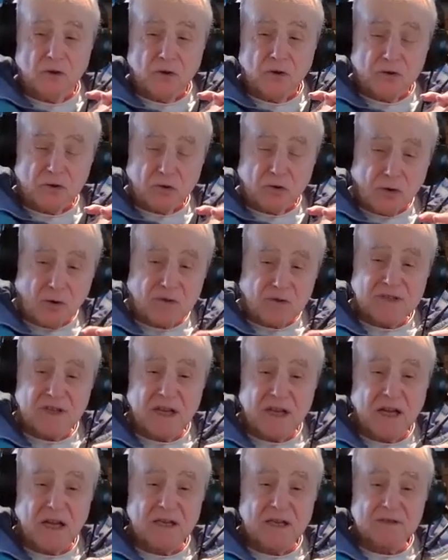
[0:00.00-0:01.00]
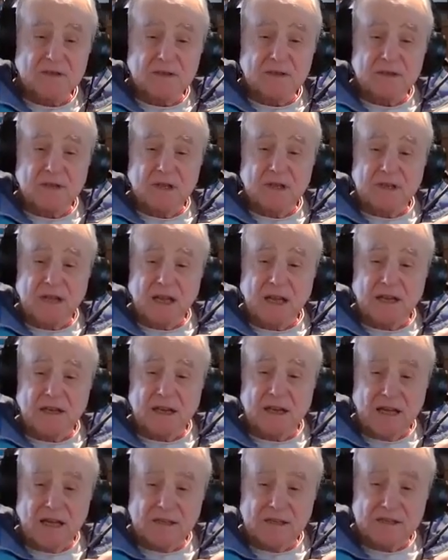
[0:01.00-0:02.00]
So close the eyes and, and take a
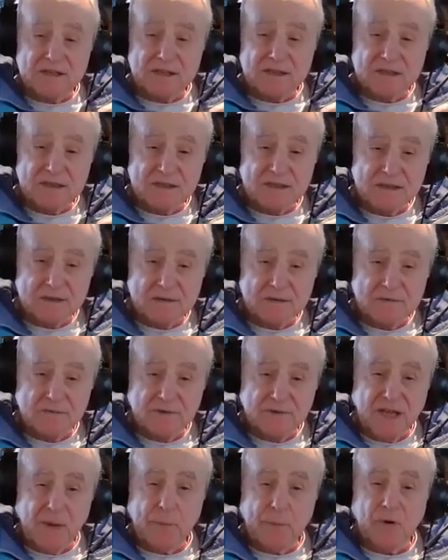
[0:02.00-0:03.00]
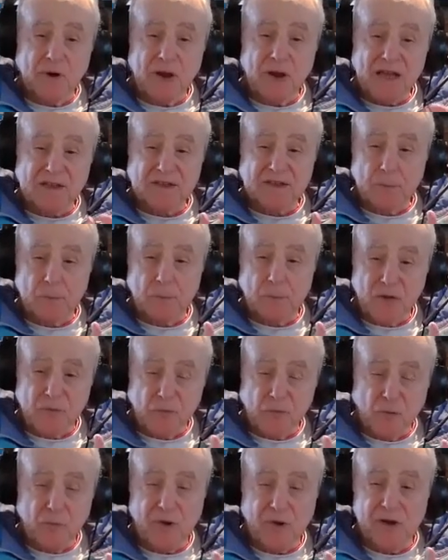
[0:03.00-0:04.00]
nice, deep, relaxing
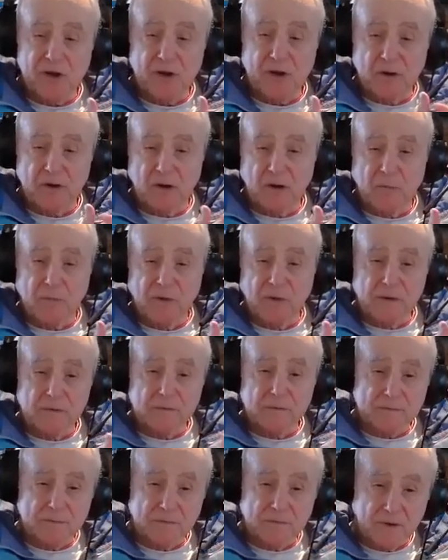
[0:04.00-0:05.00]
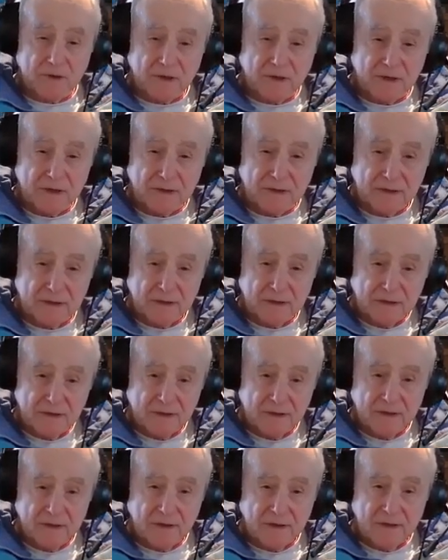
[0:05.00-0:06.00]
breath. We'll be here a little bit. Okay.
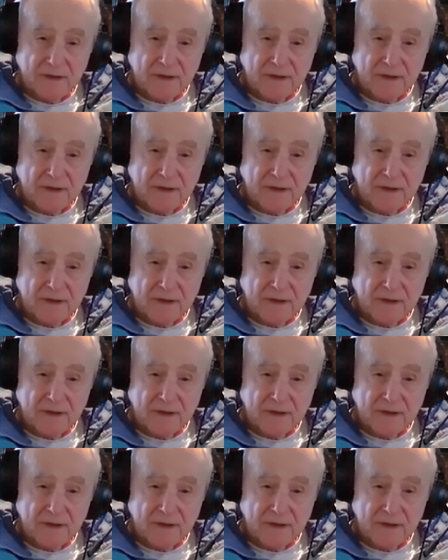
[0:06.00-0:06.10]
Hmm.